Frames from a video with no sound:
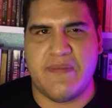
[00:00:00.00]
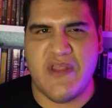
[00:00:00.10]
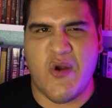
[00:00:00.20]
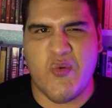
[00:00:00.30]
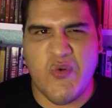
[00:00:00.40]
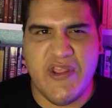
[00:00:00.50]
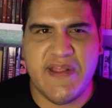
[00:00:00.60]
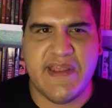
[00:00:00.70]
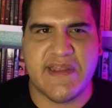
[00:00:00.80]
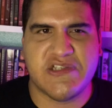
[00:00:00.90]
I'm not
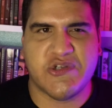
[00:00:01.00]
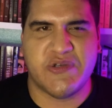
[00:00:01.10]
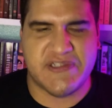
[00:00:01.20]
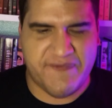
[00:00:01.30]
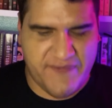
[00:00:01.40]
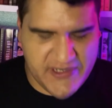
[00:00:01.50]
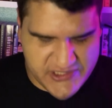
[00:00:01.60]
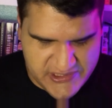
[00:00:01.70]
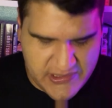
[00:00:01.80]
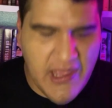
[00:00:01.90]
really into his
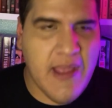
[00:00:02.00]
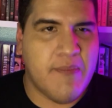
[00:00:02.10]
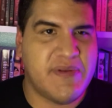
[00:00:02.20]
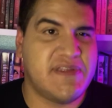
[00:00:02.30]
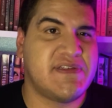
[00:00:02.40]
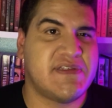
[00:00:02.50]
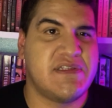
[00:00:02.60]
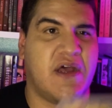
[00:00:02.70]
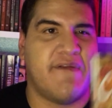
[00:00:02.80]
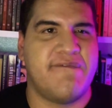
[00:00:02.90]
fiction, but this is
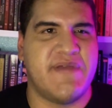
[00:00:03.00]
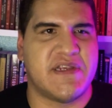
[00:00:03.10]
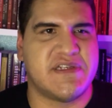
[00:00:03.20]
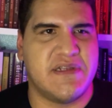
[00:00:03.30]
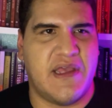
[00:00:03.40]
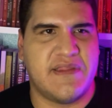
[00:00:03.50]
not fiction.